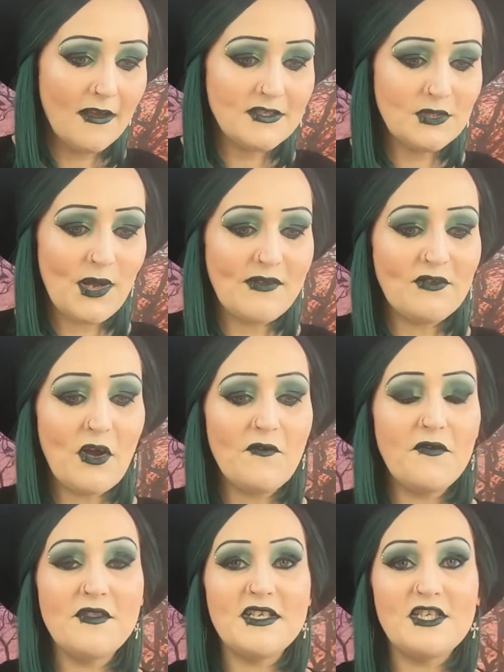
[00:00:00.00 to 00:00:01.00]
So I've
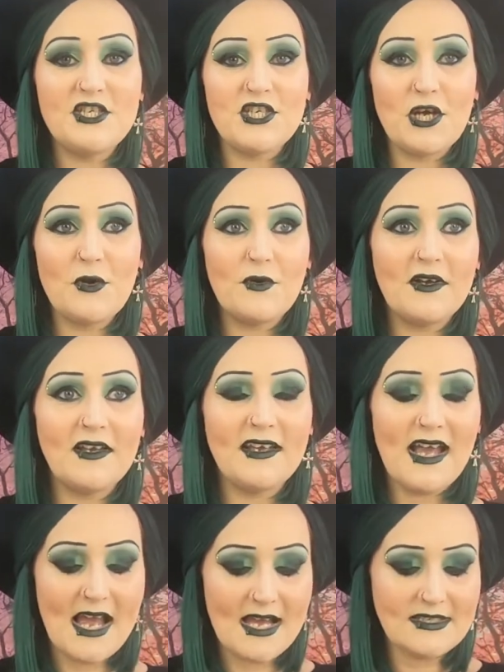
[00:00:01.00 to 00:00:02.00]
gone for this choker,
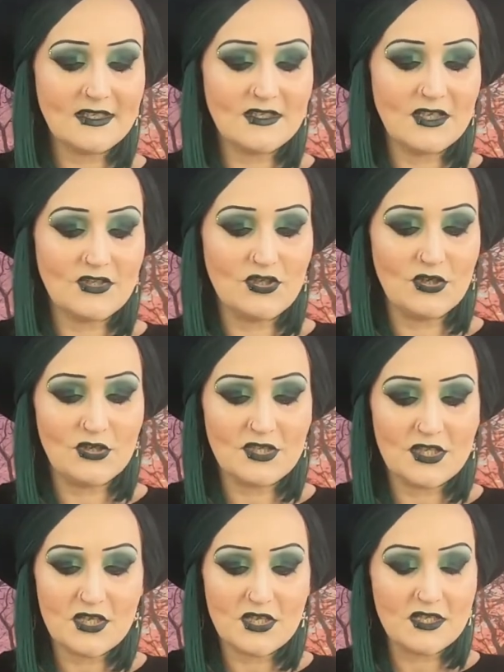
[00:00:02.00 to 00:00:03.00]
guys, because I
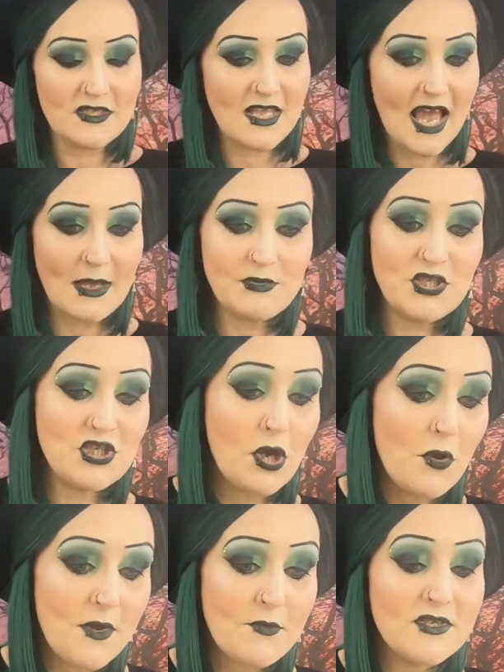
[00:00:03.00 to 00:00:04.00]
just I'm
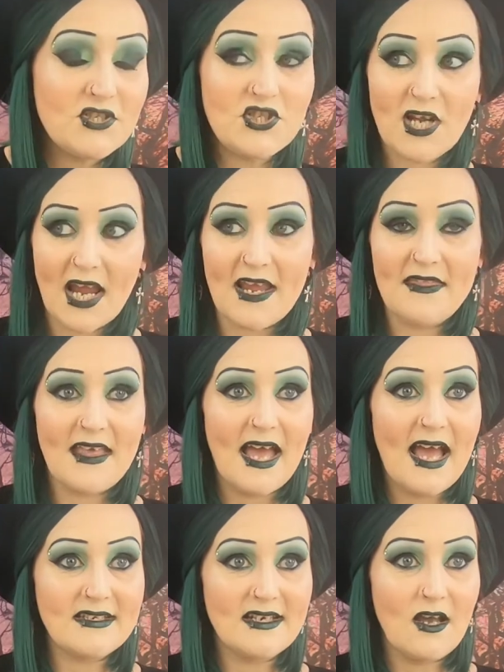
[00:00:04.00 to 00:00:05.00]
sure it was Jane that
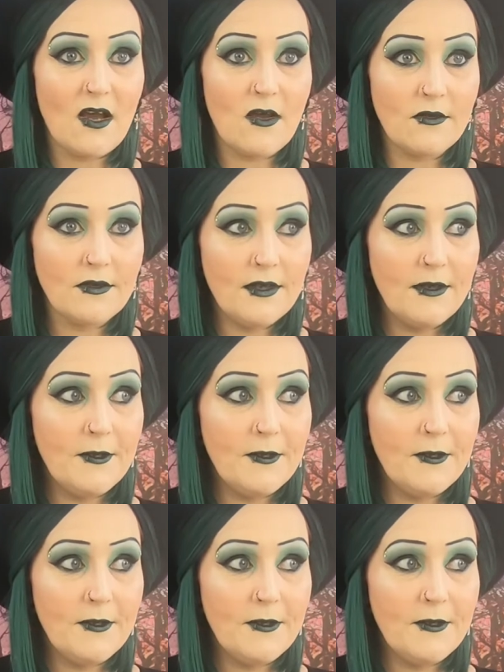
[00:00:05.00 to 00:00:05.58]
had it on.